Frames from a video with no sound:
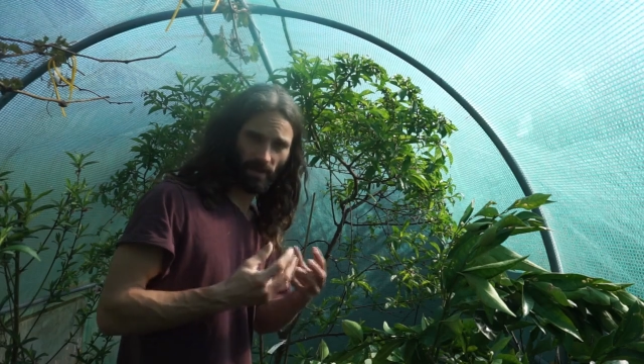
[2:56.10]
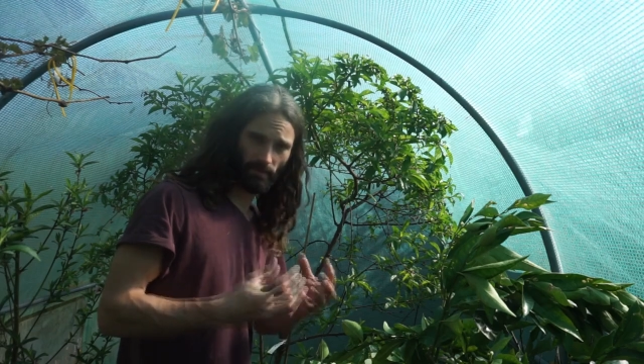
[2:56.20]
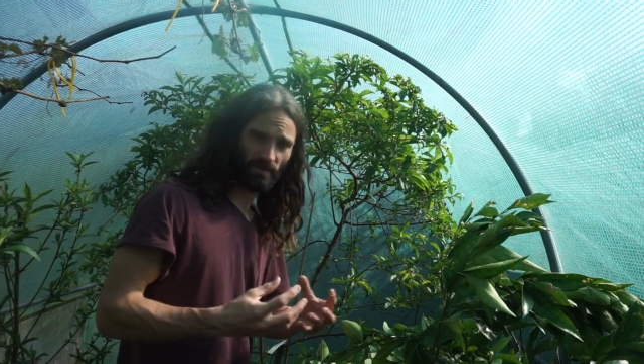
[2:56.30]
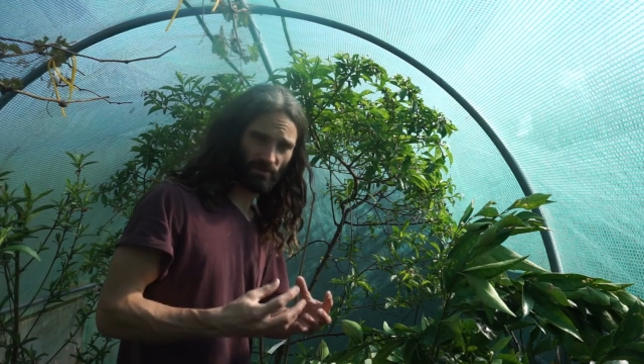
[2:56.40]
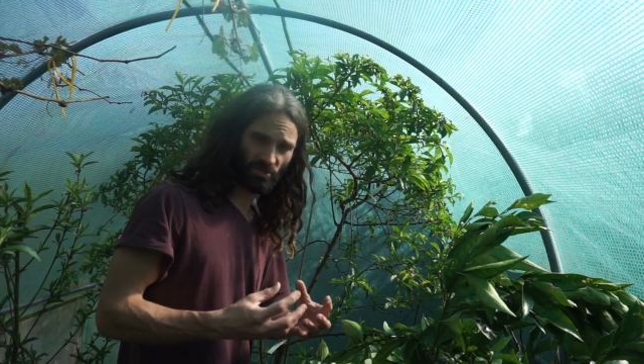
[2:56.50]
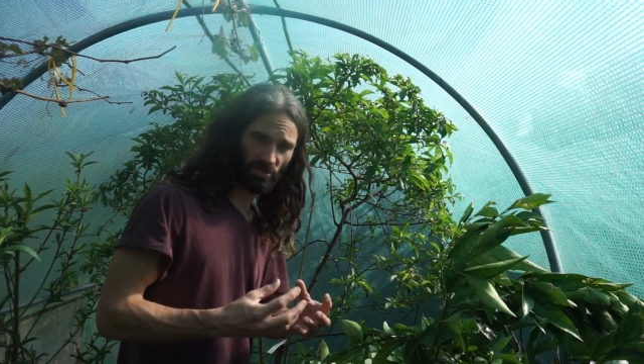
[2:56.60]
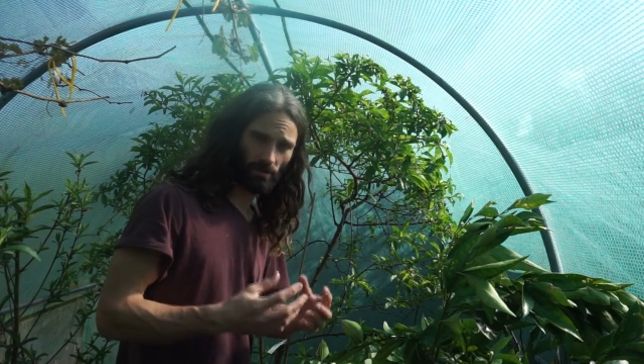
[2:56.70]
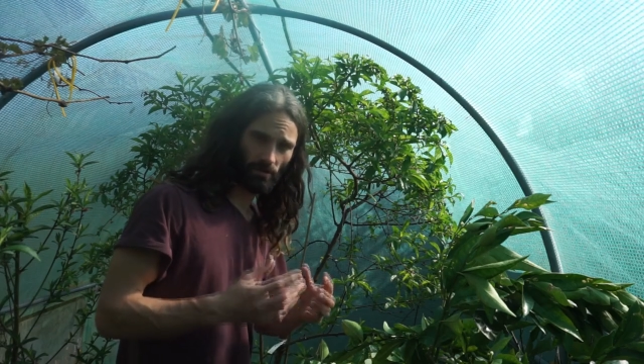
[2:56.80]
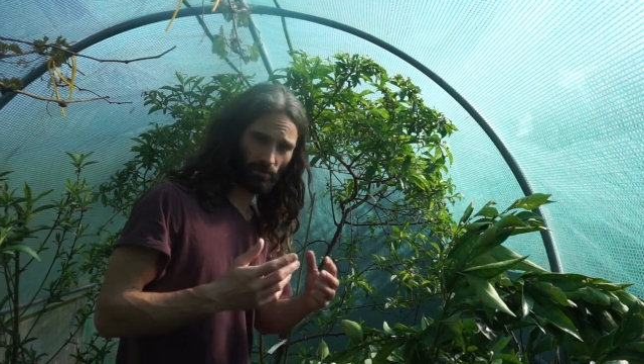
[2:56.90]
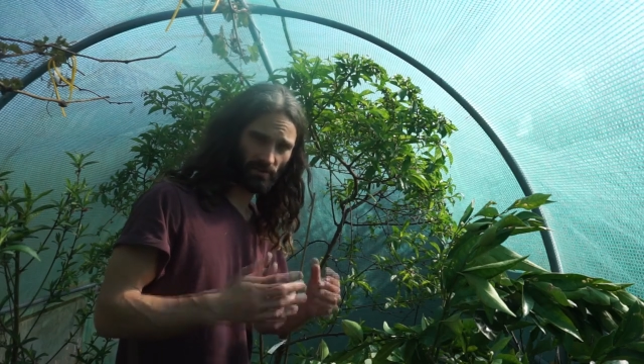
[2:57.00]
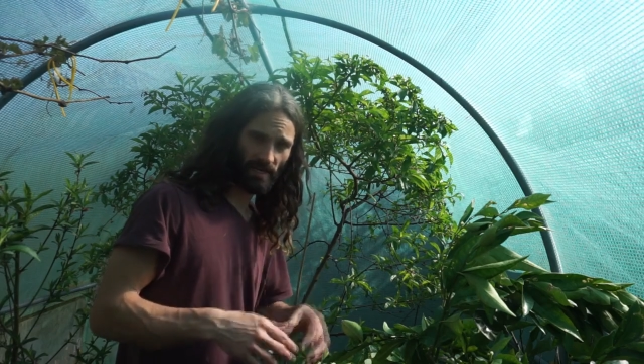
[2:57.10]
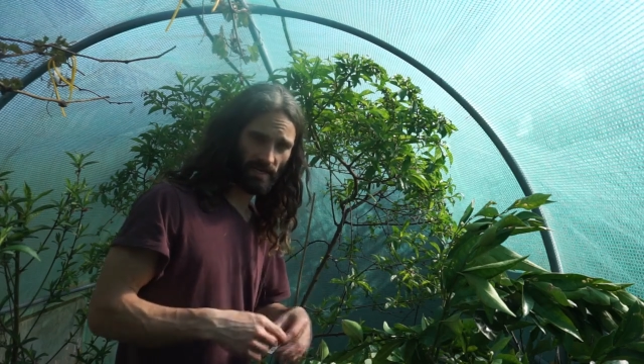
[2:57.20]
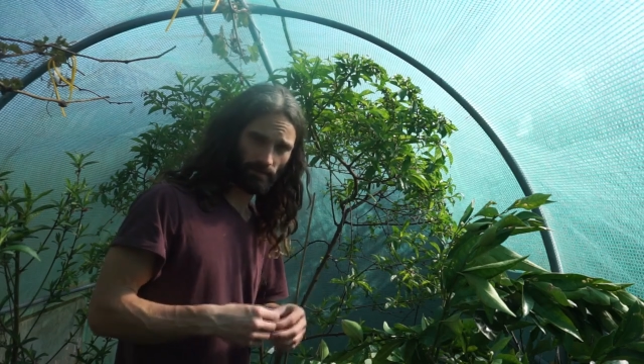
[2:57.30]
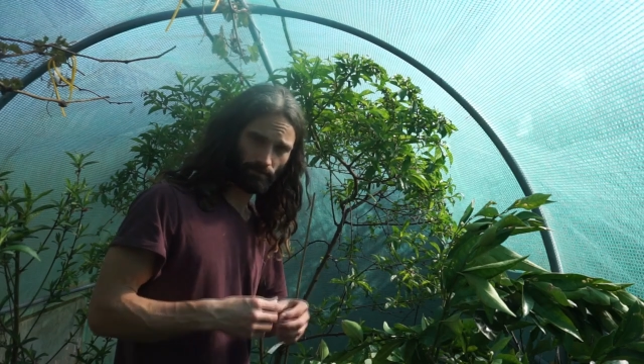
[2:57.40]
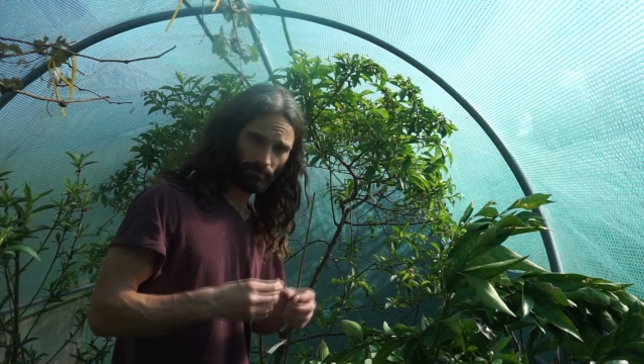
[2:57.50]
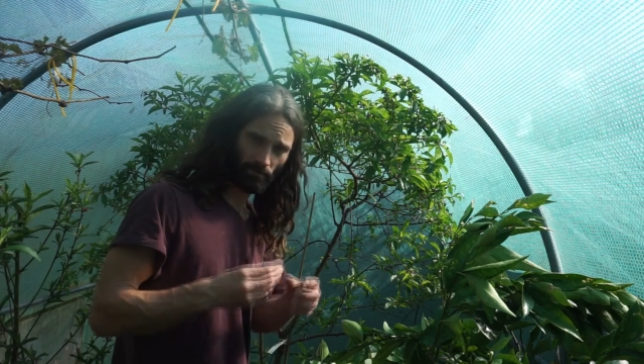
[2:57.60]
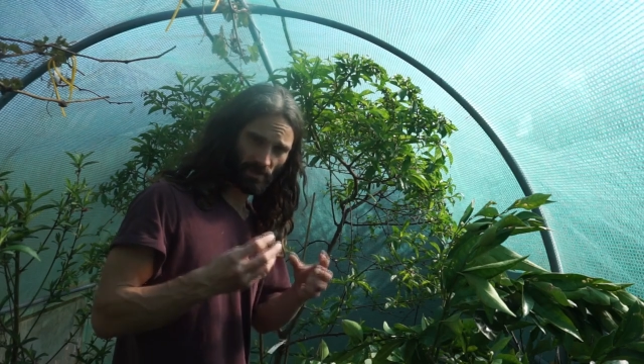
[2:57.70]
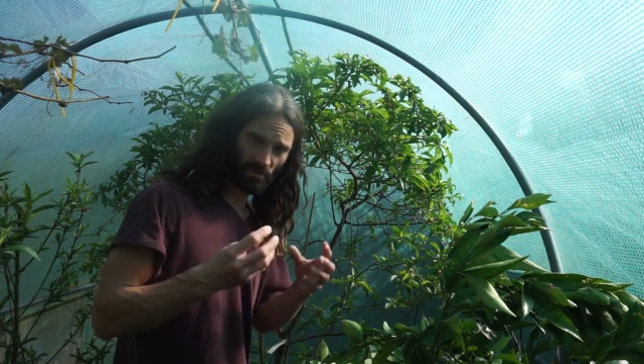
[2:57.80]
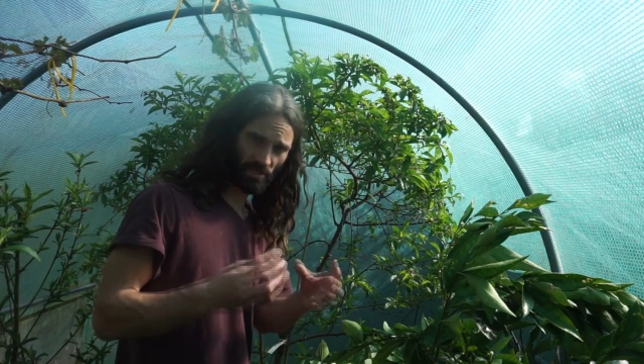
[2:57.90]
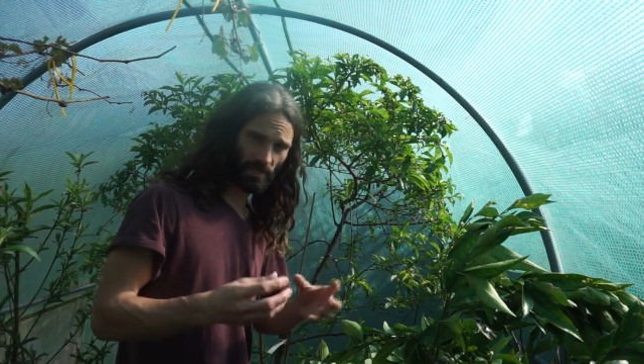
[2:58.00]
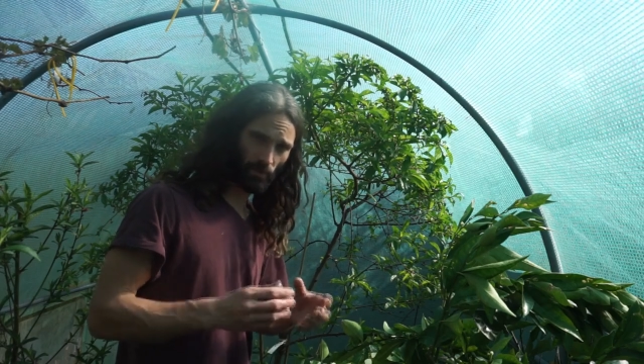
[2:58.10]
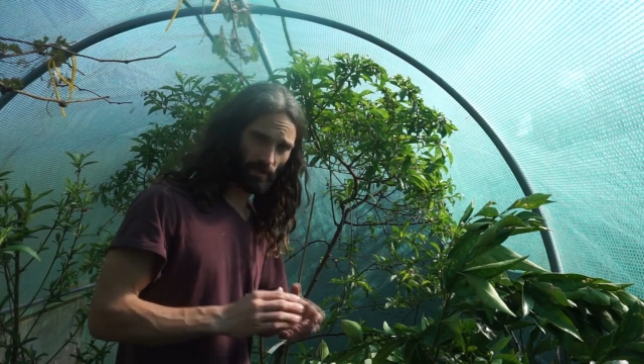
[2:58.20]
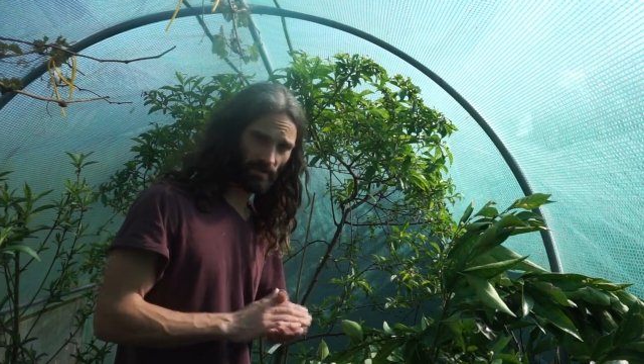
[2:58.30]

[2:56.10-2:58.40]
I'd recommend you sow them on a sunny